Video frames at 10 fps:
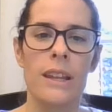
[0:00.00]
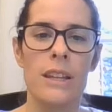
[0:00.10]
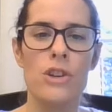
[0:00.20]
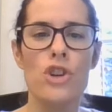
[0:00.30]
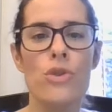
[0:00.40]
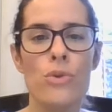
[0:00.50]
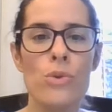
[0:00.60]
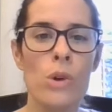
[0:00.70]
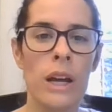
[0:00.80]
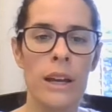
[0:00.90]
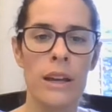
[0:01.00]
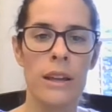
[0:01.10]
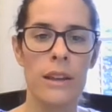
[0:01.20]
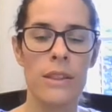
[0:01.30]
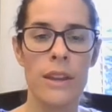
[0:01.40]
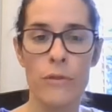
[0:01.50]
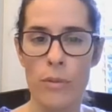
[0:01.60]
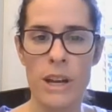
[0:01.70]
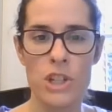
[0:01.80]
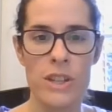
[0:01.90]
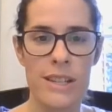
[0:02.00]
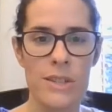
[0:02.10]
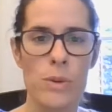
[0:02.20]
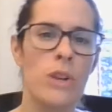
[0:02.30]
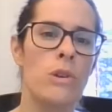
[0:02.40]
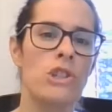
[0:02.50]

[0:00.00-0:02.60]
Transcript: New information this week,